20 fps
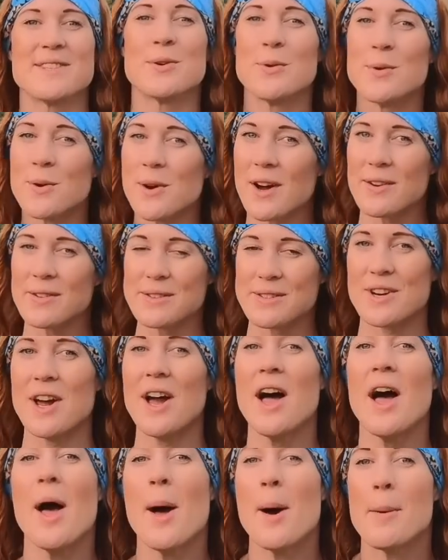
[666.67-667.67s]
Talk
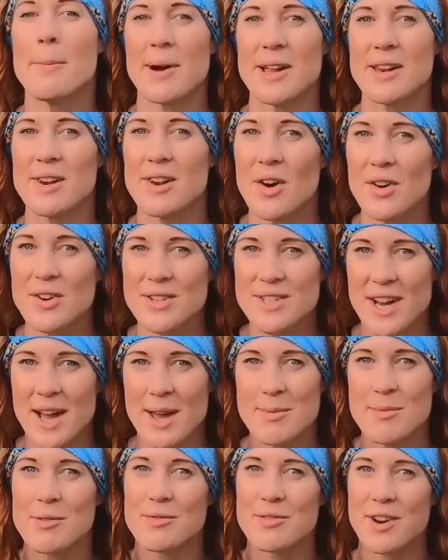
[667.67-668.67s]
Ultra by
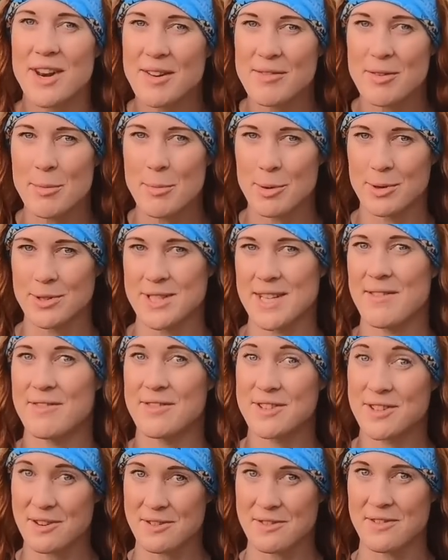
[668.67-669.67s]
longtime running reporter and
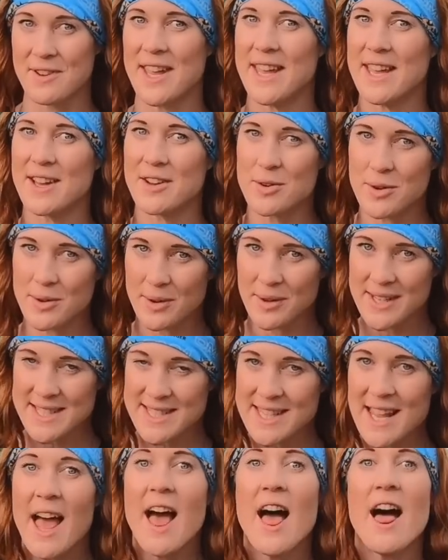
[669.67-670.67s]
photographer Ian
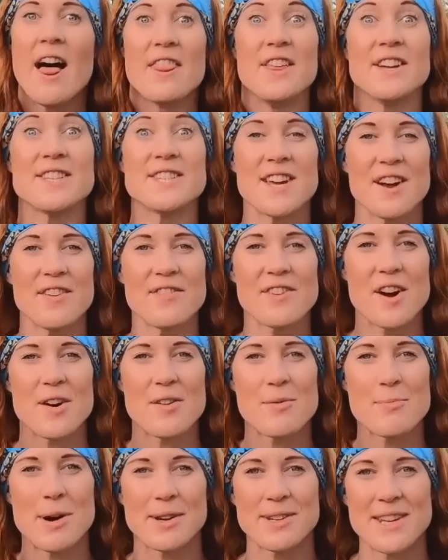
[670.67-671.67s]
Corliss, The Tough
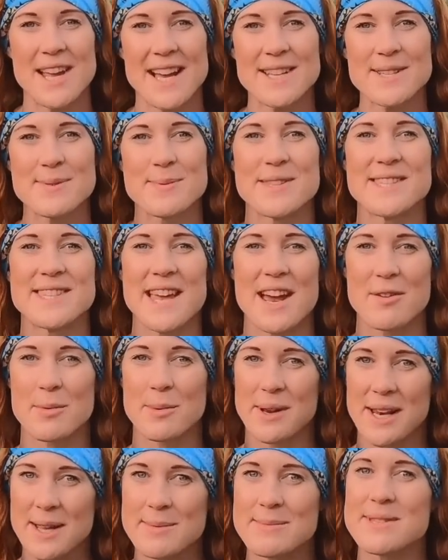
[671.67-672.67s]
Girl podcast with Sarah
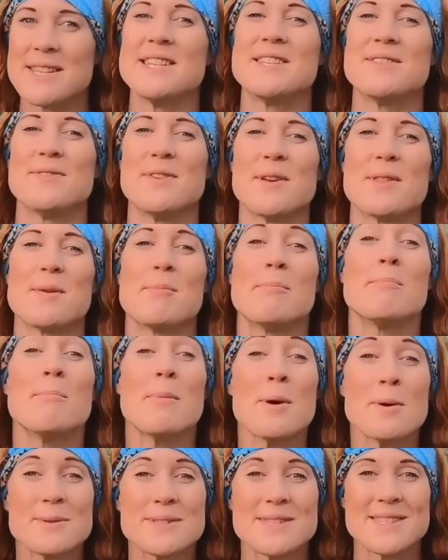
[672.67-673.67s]
Williams interviewing the
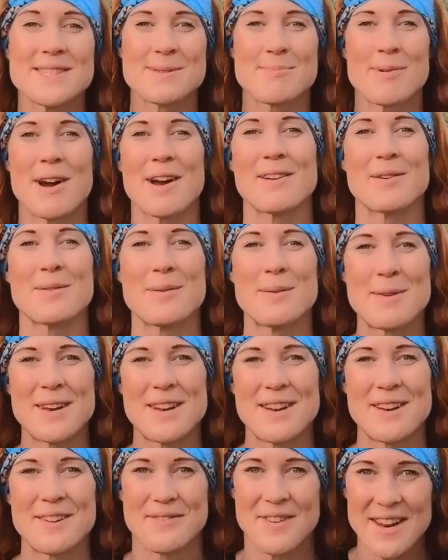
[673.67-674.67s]
most inspiring women
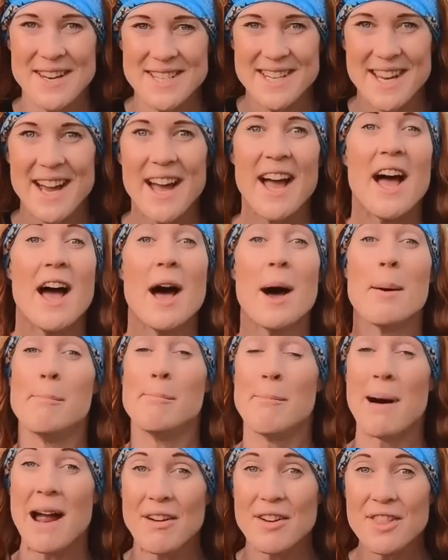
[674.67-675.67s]
in adventure,
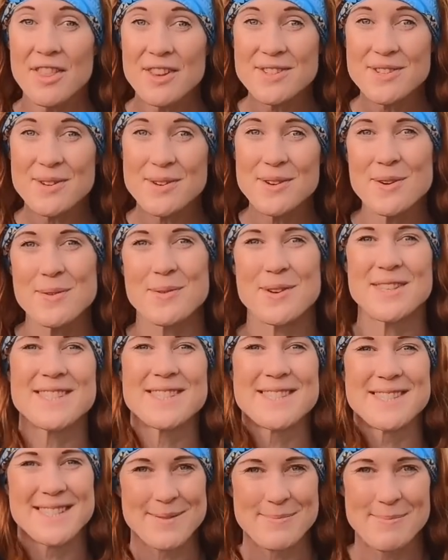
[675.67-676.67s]
Marathon Talk
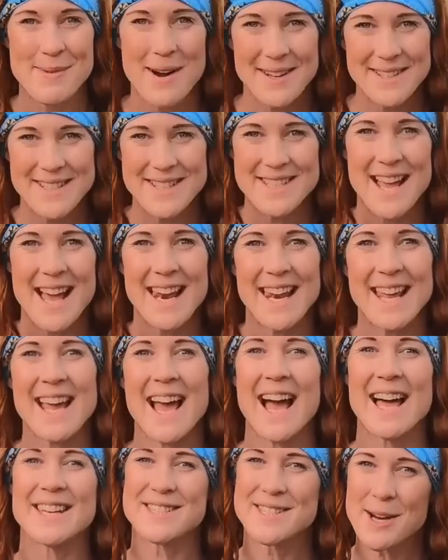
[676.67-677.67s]
with Martin
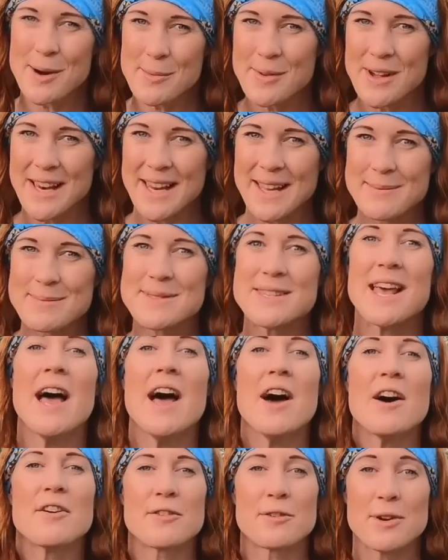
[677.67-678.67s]
Yelling and Tom Williams,
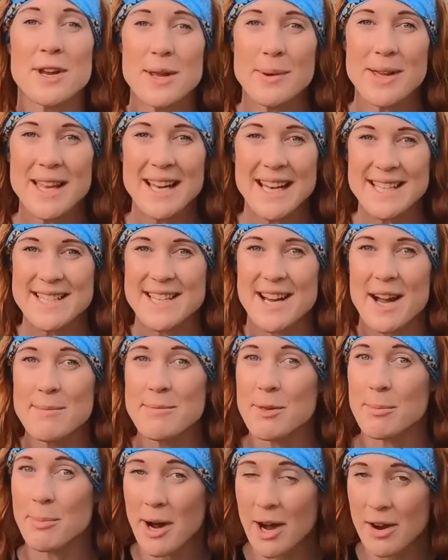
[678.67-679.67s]
Free Weekly
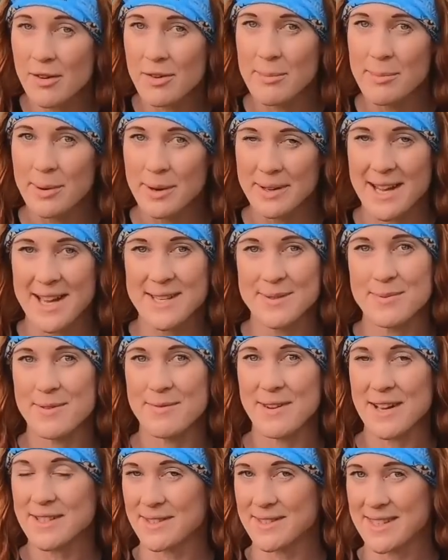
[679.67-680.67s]
Time, the Parkrun podcast
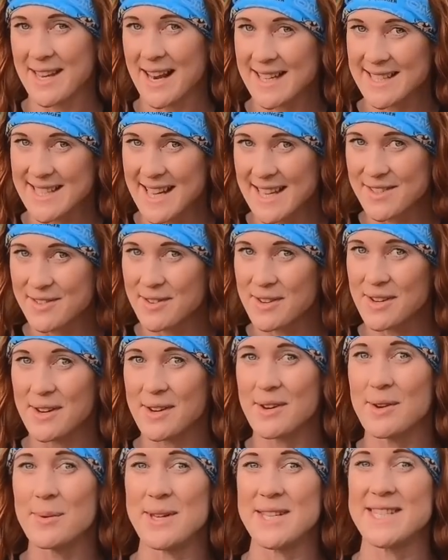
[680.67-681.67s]
with Vassos Alexander
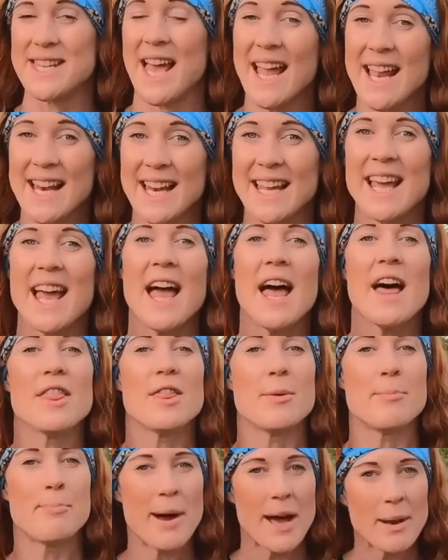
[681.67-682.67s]
and Louise Ayling,
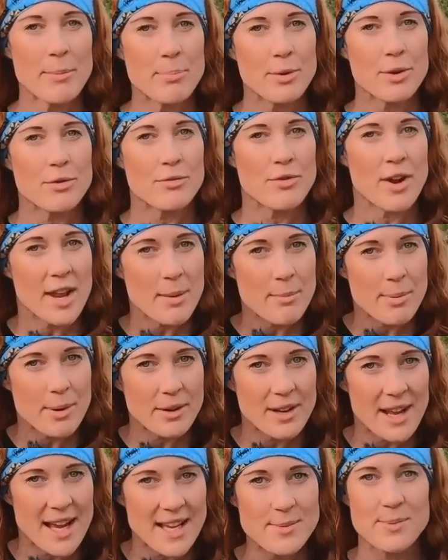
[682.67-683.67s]
the Bad Boy Running
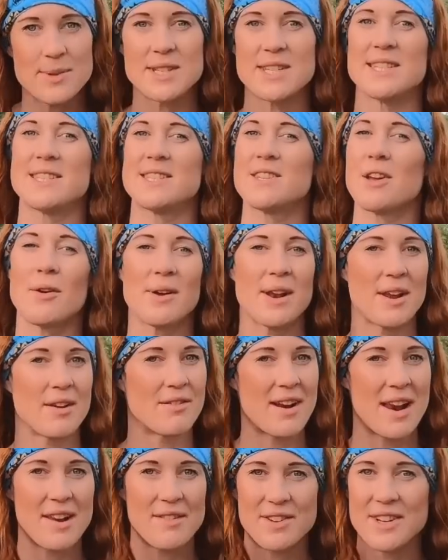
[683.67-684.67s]
podcast, which is totally
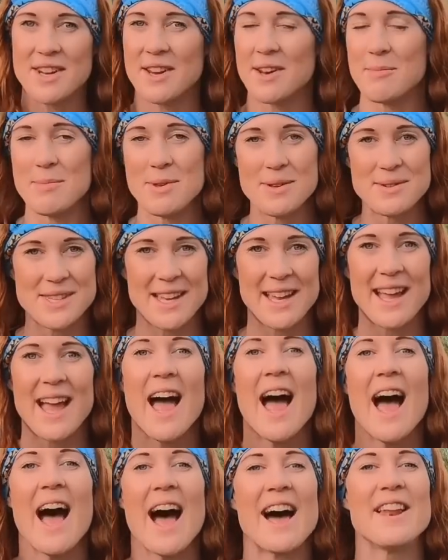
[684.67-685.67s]
irrelevant and amusing,
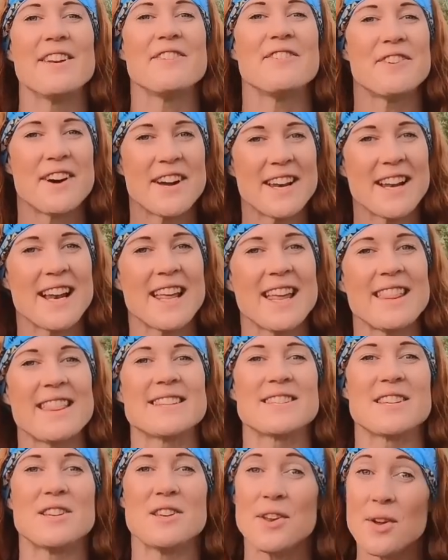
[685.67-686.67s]
and finally,
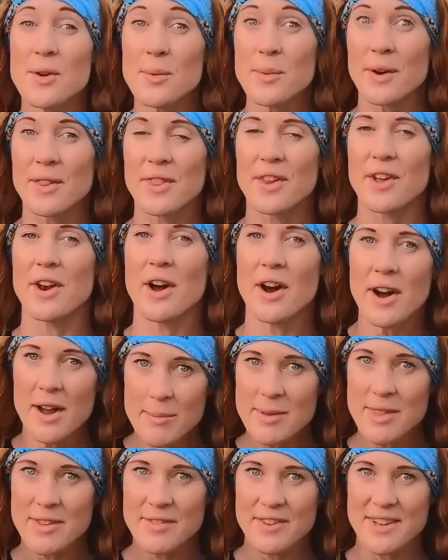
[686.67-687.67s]
there's a new one that
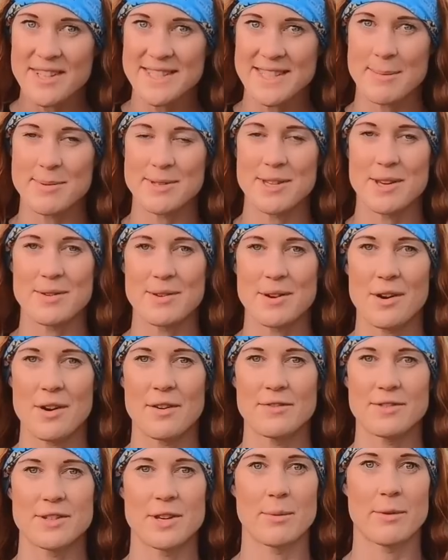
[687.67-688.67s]
I'm in the first episode
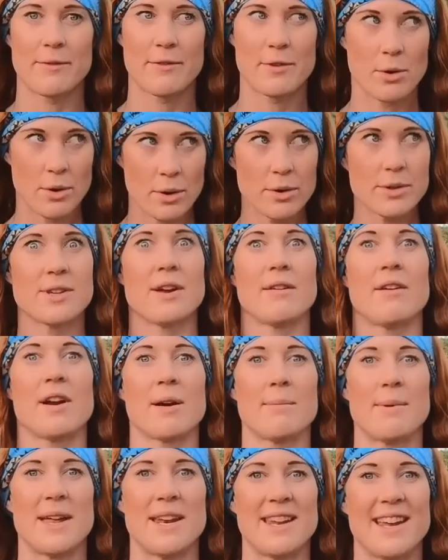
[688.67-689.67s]
of, so of course I
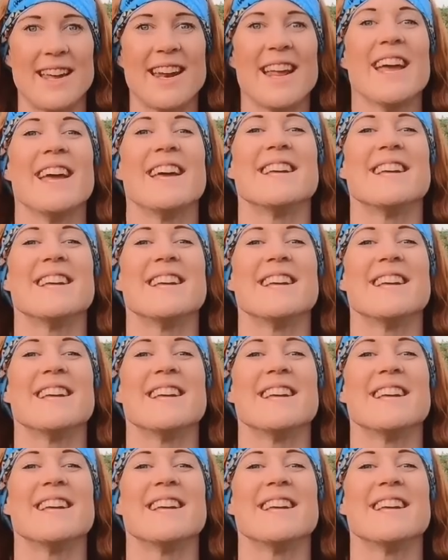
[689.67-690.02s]
recommend it.